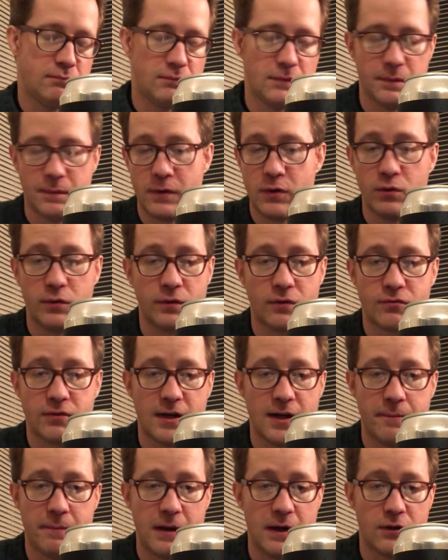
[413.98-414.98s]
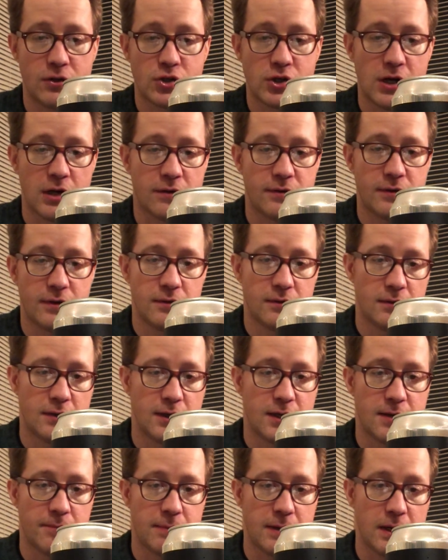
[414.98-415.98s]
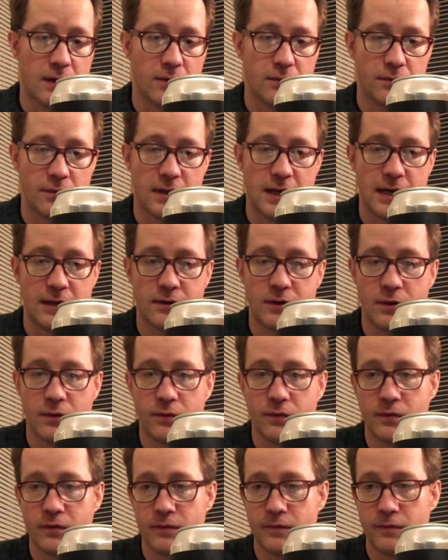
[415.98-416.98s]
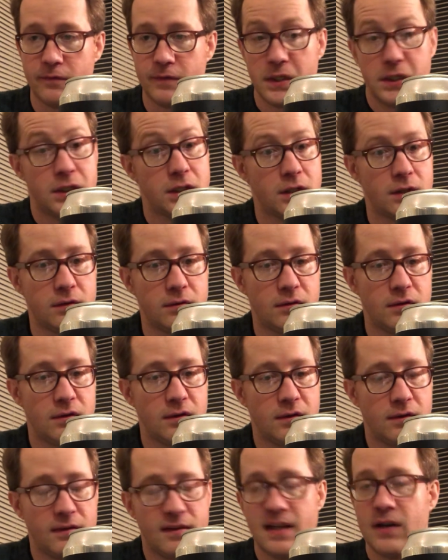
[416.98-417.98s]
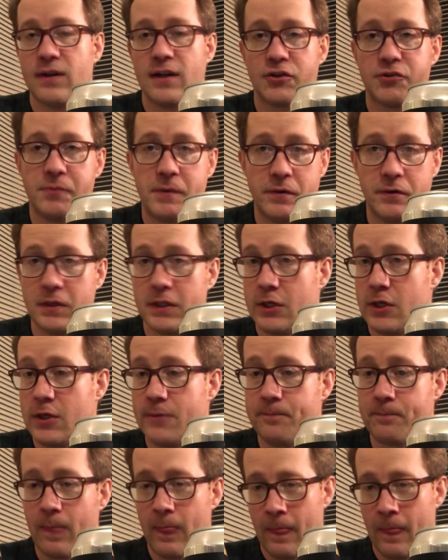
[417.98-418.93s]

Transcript: It'd be cool to try a bear chocolate or like a bear with lactose and vanilla. That would actually be really good.